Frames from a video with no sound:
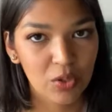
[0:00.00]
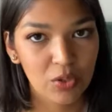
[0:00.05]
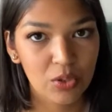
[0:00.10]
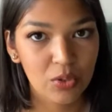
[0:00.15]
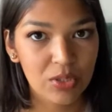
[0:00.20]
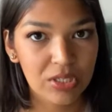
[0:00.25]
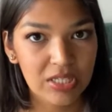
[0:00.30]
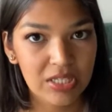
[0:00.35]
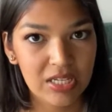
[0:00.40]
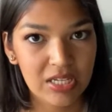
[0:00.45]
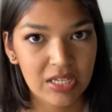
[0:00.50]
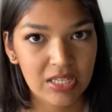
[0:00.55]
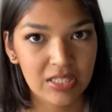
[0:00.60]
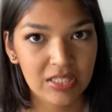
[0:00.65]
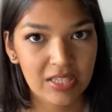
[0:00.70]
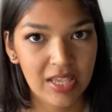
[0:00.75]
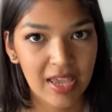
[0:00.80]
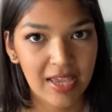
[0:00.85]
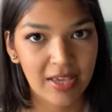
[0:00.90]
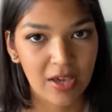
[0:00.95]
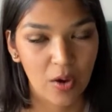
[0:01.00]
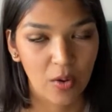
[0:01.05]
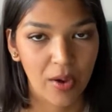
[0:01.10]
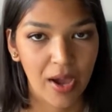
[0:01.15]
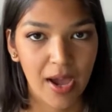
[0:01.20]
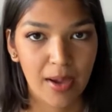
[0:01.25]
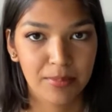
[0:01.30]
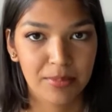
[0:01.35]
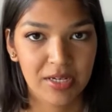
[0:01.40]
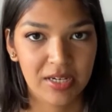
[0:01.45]
So Lewis needs a
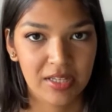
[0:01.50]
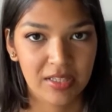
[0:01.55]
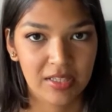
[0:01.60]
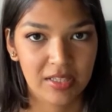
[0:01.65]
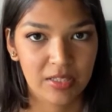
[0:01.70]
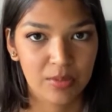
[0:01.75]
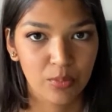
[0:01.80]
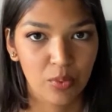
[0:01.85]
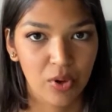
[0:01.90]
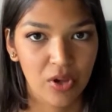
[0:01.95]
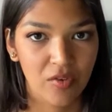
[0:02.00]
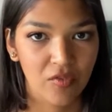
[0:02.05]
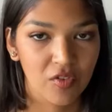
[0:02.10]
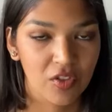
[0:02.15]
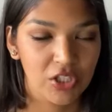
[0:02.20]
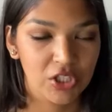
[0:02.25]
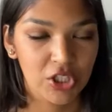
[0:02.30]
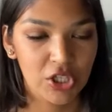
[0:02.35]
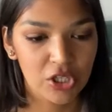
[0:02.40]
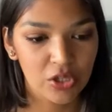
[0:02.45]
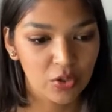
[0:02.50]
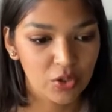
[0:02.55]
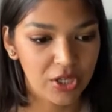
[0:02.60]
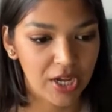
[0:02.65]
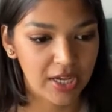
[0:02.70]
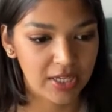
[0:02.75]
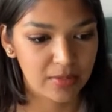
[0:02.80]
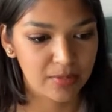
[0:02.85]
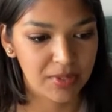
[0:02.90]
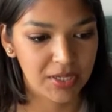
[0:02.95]
co-captain at this point for this huge
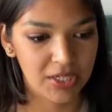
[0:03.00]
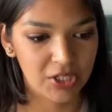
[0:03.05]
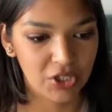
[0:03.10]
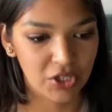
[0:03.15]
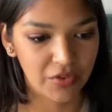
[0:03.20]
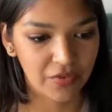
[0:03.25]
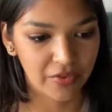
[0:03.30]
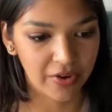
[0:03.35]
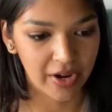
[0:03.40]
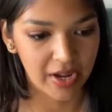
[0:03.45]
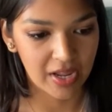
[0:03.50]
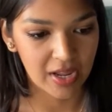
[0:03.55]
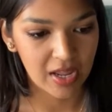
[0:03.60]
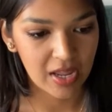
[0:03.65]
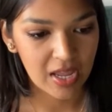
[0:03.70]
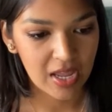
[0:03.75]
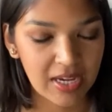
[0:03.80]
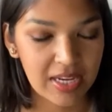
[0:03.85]
expedition, right?